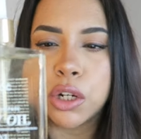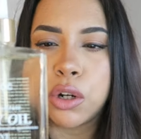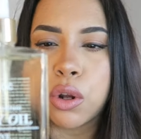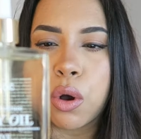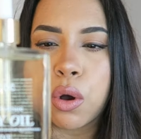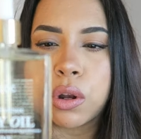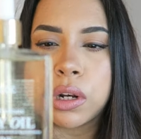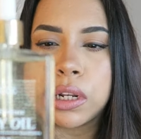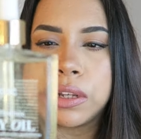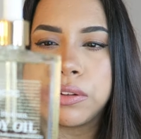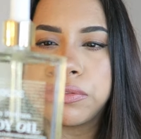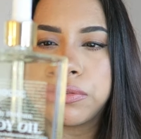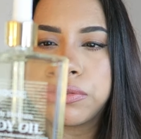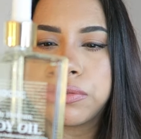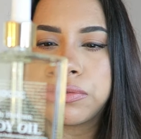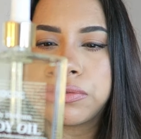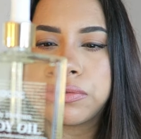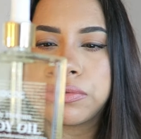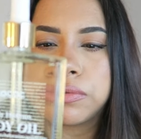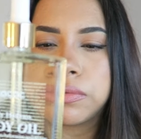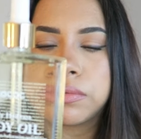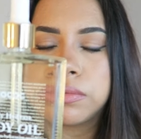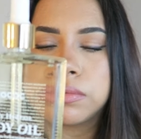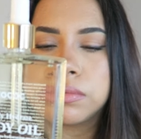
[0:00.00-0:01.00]
like an
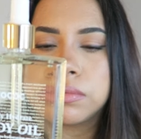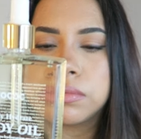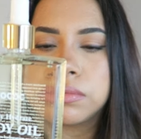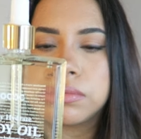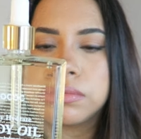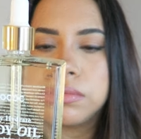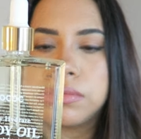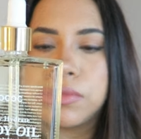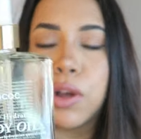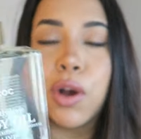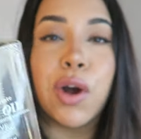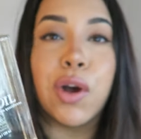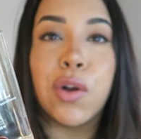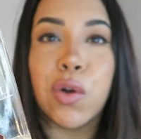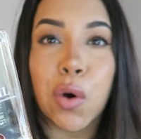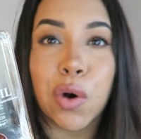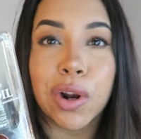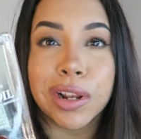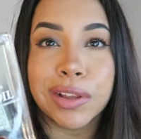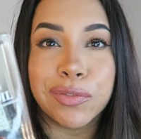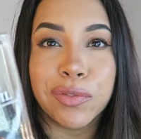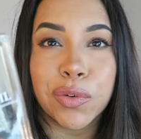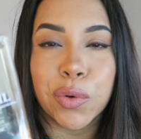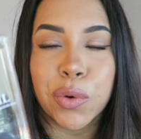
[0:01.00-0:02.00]
olive, not an
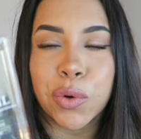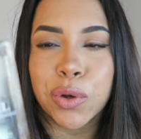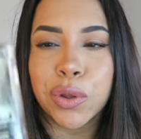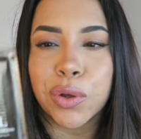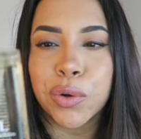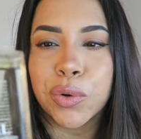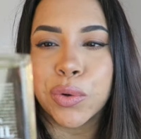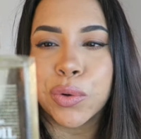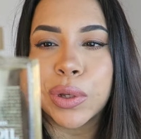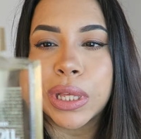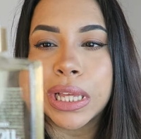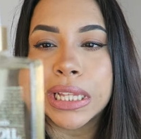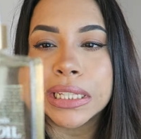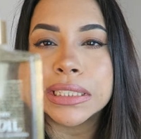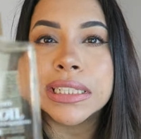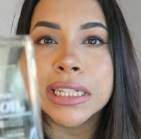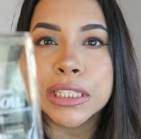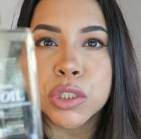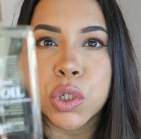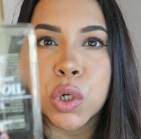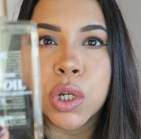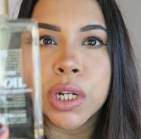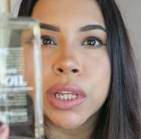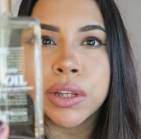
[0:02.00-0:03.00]
olive oil, it
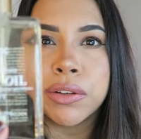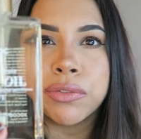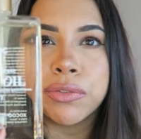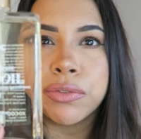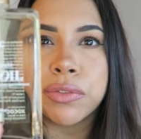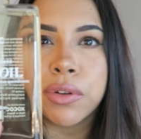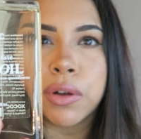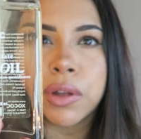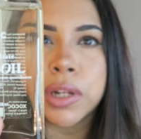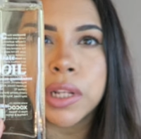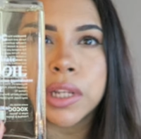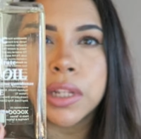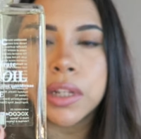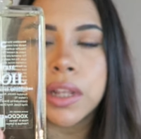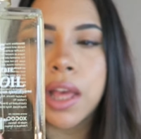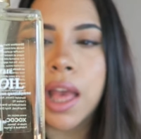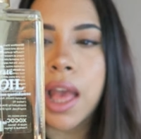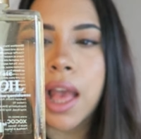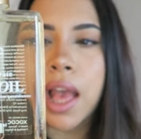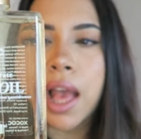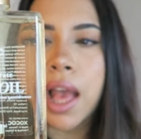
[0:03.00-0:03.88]
says olive on it.